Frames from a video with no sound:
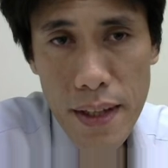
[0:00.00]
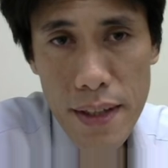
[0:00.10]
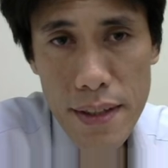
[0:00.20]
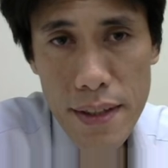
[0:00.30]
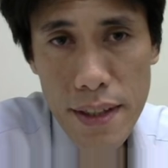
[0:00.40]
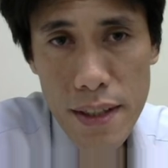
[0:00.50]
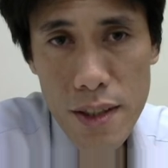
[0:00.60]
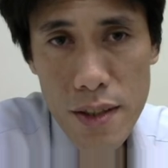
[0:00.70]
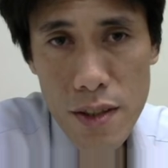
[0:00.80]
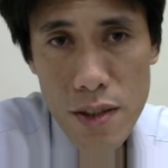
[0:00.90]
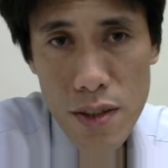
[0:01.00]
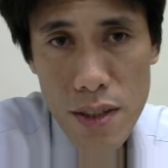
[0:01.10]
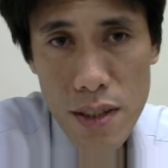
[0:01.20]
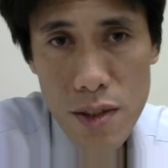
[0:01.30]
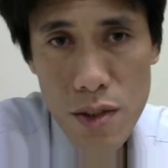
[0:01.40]
And they quote also
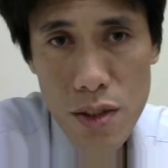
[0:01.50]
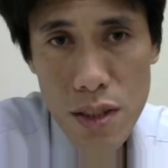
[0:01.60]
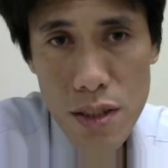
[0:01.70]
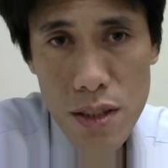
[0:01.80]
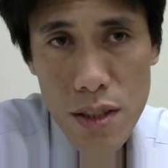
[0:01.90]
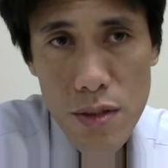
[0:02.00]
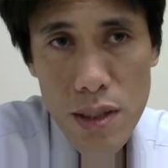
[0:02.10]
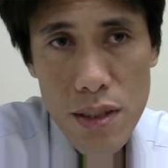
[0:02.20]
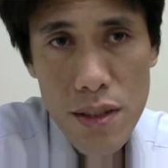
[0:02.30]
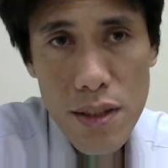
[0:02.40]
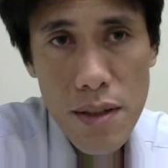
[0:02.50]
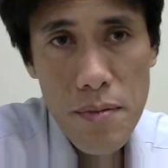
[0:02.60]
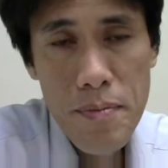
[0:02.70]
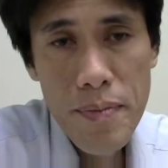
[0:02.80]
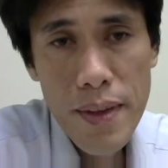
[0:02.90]
Exodus
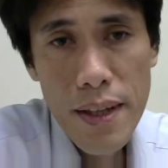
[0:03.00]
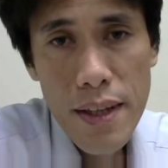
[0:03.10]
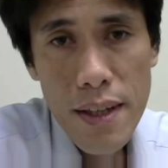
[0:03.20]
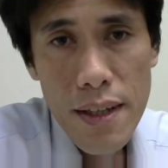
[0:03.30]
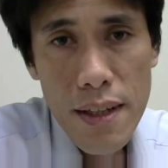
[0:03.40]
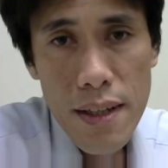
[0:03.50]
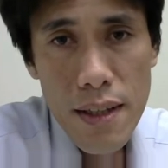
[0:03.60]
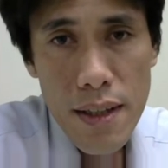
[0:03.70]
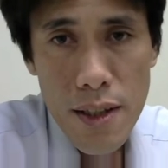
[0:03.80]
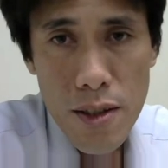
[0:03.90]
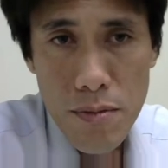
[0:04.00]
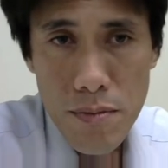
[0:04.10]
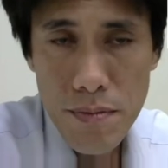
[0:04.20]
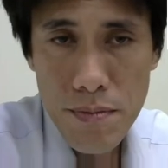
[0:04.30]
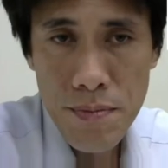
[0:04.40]

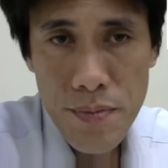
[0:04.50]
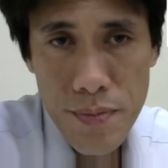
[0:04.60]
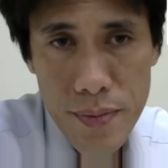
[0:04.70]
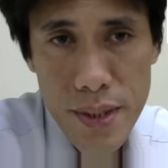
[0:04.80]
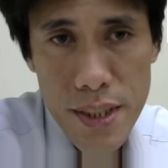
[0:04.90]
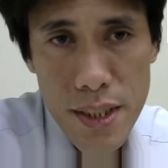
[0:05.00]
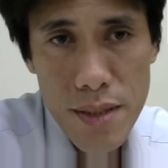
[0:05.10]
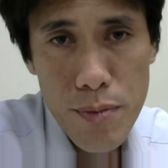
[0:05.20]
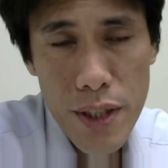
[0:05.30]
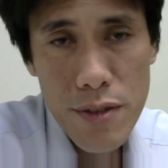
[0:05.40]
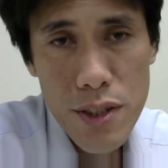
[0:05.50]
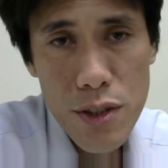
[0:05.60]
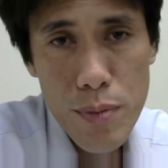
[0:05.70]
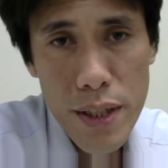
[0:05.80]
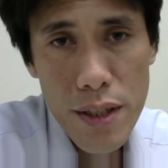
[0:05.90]
16:23. We
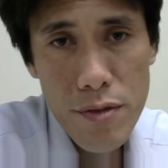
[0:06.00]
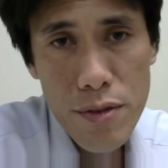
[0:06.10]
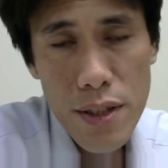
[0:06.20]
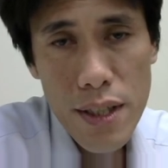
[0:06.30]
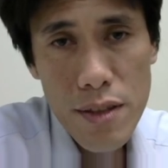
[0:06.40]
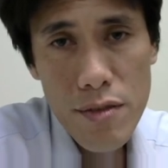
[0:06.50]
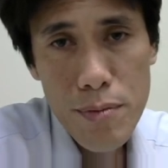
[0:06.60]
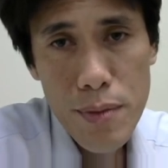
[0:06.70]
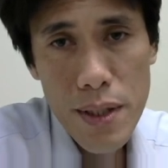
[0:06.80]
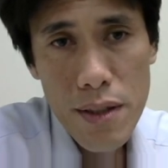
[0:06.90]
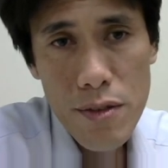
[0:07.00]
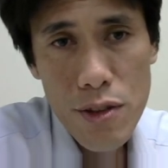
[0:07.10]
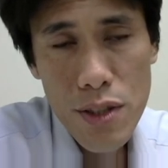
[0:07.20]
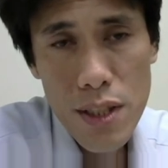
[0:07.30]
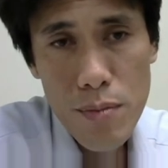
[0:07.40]
should be careful that we
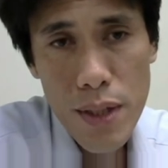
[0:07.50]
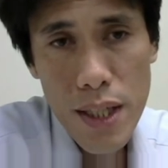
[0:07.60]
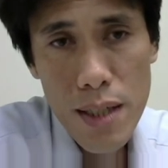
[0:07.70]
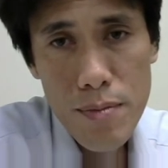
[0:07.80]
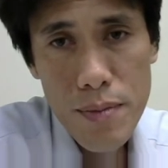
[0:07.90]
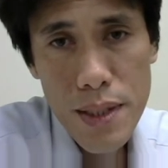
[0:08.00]
do not become